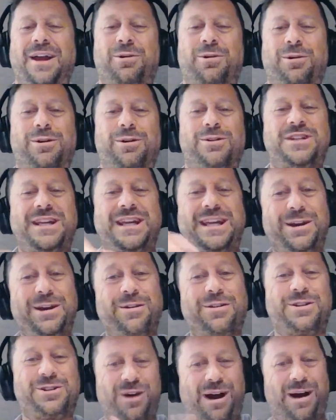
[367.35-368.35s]
in order to
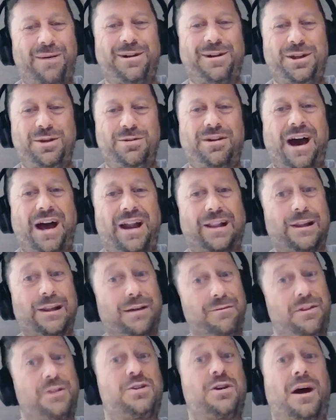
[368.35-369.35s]
heal the trauma, you got to
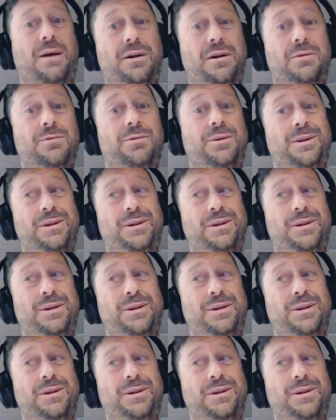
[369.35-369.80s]
love the trauma,